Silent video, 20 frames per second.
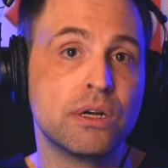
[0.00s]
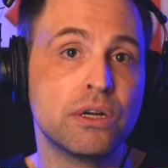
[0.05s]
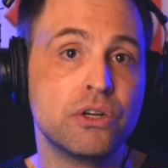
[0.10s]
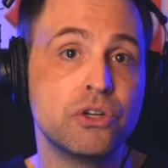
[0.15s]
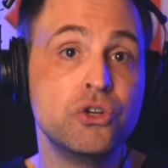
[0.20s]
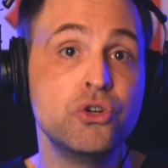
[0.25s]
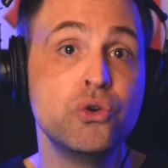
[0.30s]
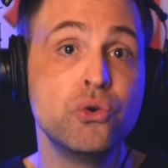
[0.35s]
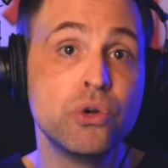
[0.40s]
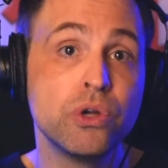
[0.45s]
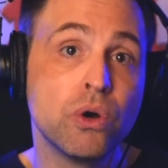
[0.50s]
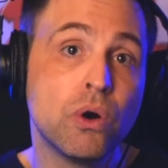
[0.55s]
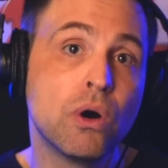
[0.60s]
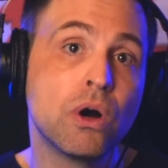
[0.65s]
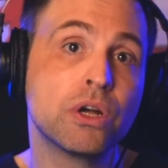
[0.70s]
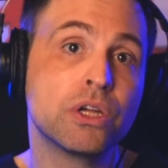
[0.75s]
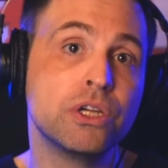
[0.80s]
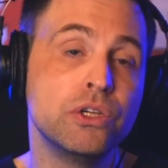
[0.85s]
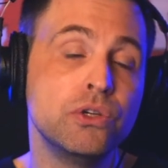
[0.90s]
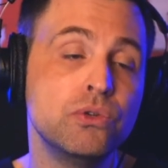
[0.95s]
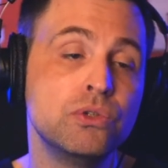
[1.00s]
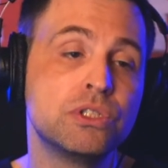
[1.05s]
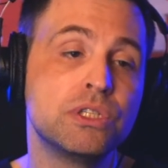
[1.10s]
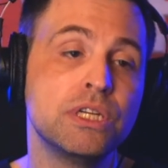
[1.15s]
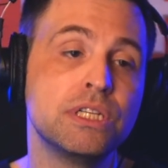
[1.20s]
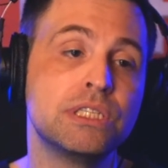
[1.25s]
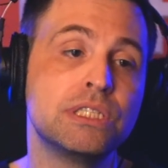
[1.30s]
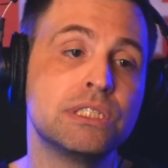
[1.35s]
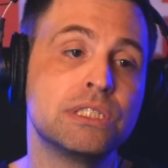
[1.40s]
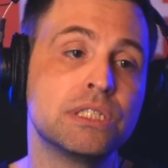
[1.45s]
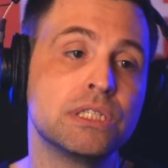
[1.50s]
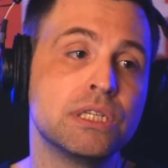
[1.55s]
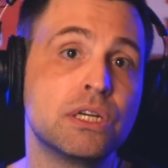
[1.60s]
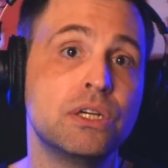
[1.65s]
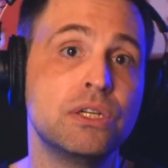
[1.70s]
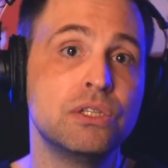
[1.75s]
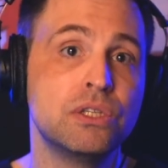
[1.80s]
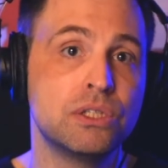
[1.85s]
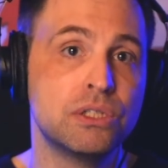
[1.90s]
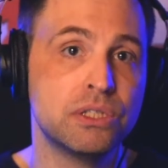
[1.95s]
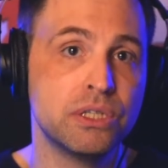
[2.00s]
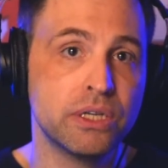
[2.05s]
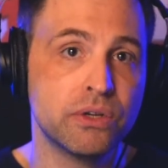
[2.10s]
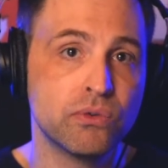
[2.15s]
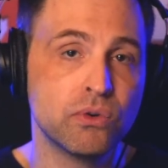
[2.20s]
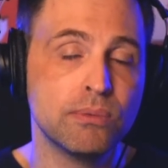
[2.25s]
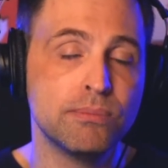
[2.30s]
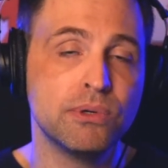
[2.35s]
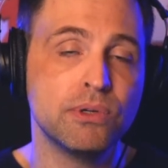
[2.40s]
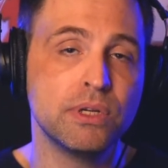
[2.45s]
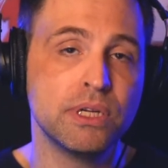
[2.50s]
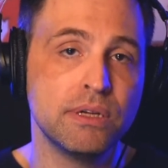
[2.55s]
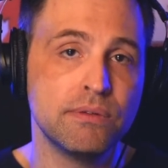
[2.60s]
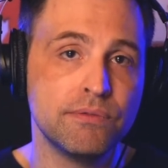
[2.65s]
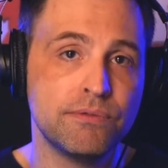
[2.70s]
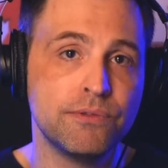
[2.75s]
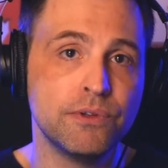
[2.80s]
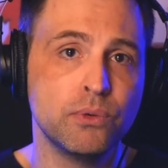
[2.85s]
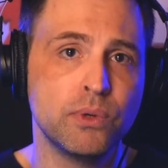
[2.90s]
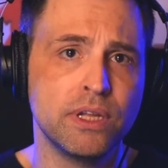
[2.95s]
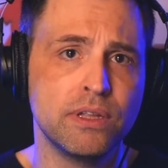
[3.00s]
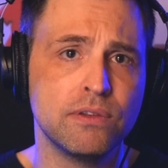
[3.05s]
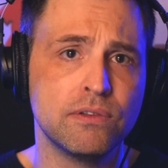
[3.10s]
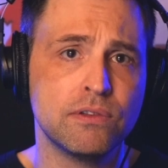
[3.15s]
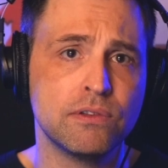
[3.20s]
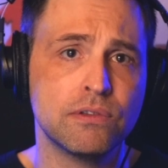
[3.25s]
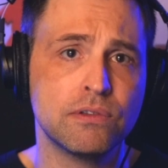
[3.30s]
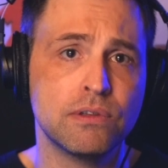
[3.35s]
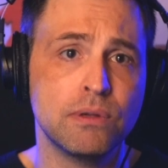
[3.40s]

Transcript: New York used its considerable influence